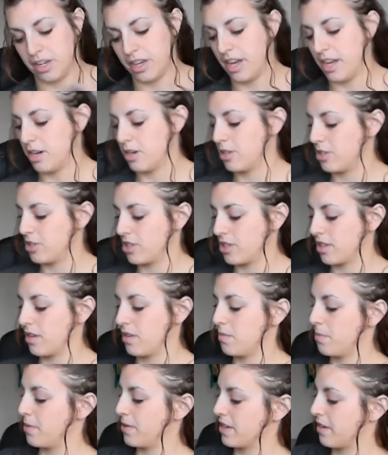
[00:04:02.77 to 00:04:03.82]
and you're just
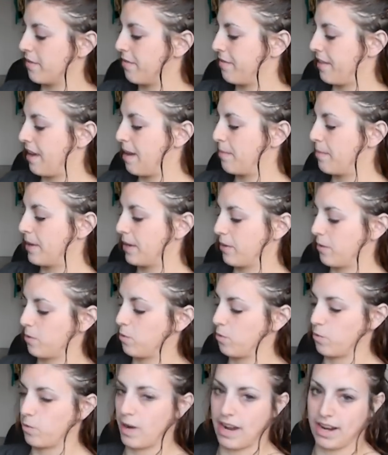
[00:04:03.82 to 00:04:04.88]
gonna put your fabric
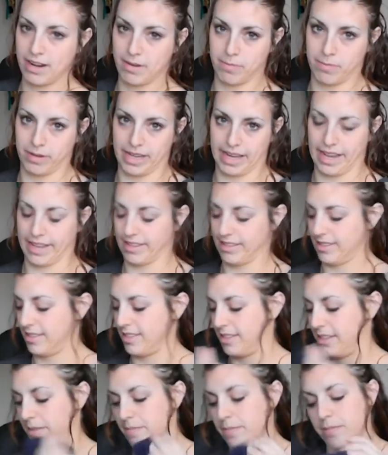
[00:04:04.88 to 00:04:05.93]
right up against it.